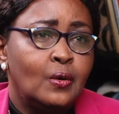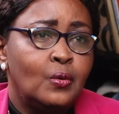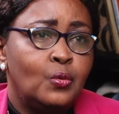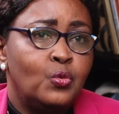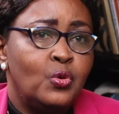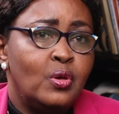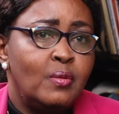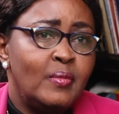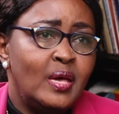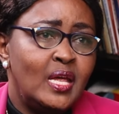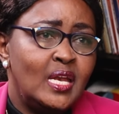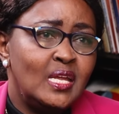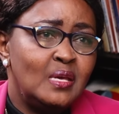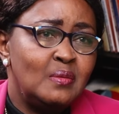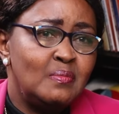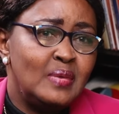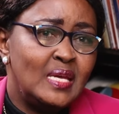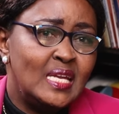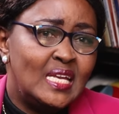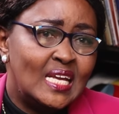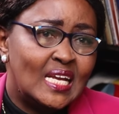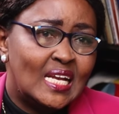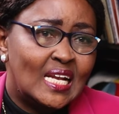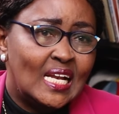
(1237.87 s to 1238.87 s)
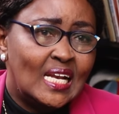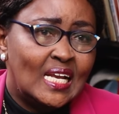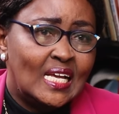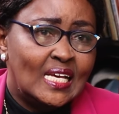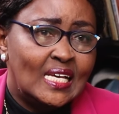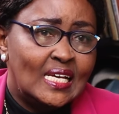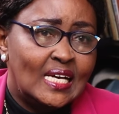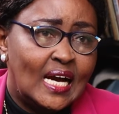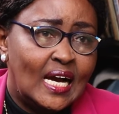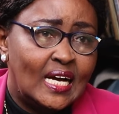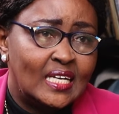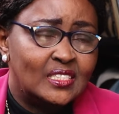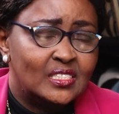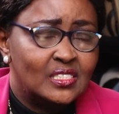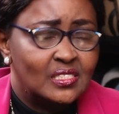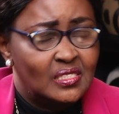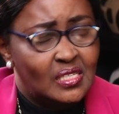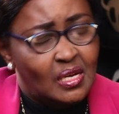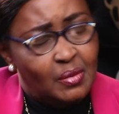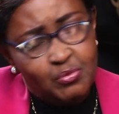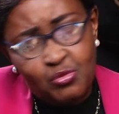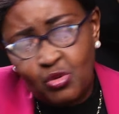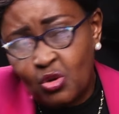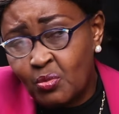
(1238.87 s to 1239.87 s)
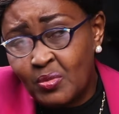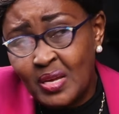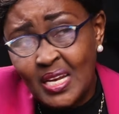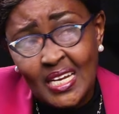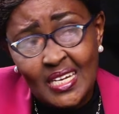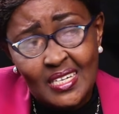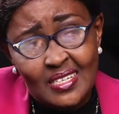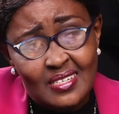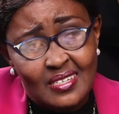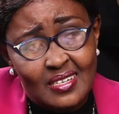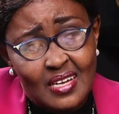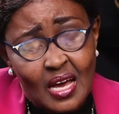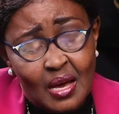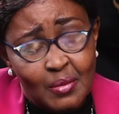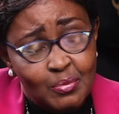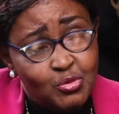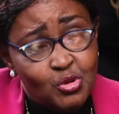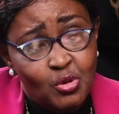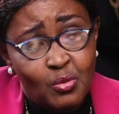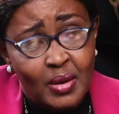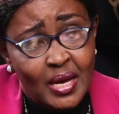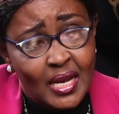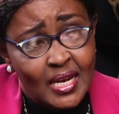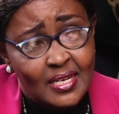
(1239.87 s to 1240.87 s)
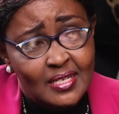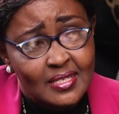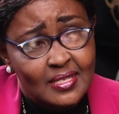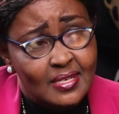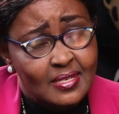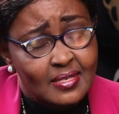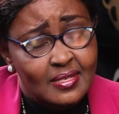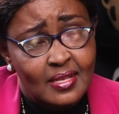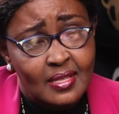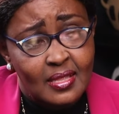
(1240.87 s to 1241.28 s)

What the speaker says: Women immediately had abnormalities